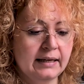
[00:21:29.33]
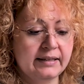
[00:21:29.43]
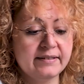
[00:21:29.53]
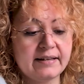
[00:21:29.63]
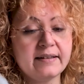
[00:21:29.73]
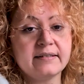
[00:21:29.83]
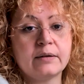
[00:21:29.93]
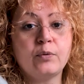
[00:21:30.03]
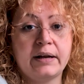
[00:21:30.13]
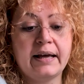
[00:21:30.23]
in the sense
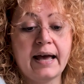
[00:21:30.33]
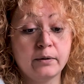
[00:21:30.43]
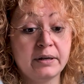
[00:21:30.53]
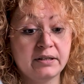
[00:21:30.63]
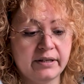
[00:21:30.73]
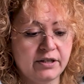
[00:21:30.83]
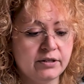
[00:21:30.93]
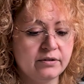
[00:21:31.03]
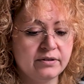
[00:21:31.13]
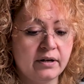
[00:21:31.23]
that when I had
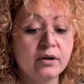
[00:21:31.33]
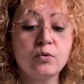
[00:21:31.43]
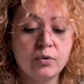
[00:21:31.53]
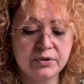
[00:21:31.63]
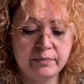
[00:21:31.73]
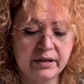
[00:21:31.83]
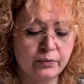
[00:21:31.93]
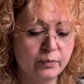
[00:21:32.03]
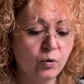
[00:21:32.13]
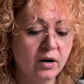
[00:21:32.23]
meditations that I wrote in my
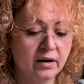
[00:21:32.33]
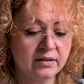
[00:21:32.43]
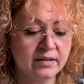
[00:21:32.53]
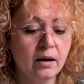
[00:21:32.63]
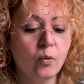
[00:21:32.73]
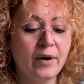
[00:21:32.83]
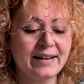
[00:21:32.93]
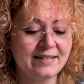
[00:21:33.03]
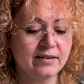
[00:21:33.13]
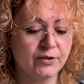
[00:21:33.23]
grimoires, when
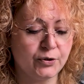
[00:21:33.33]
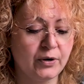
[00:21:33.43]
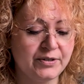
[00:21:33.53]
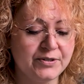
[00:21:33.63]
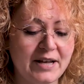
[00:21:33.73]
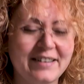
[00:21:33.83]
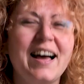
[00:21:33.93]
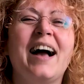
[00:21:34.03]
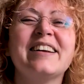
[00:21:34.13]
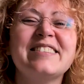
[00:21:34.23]
I started to understand,
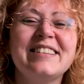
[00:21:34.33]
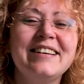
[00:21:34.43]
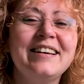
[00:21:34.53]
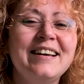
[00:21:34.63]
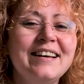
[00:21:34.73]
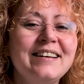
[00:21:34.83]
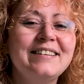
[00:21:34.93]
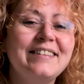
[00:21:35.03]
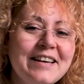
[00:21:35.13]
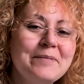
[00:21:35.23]
actually,
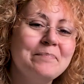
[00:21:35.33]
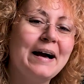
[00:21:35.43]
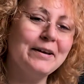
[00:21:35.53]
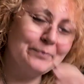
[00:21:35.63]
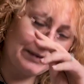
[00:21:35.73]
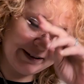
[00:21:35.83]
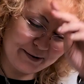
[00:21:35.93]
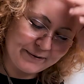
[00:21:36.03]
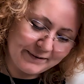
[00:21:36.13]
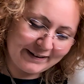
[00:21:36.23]
they might be
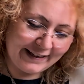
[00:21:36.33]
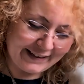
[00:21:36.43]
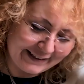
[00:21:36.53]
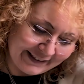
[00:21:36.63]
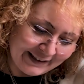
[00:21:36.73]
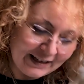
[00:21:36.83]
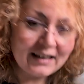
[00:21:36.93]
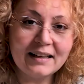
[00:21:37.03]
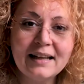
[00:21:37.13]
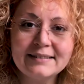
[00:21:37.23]
their own thing,
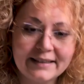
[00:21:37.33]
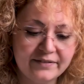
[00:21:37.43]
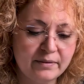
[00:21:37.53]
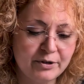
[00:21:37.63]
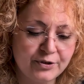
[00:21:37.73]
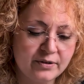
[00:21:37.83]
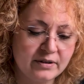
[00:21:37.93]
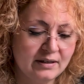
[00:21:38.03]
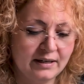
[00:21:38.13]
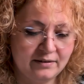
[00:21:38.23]
let's give them a
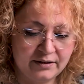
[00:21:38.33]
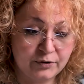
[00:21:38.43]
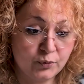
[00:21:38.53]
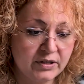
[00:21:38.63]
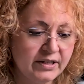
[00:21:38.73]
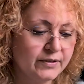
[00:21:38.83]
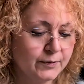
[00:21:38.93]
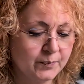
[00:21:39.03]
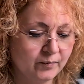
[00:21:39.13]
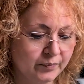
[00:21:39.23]
journal, and this is what it is.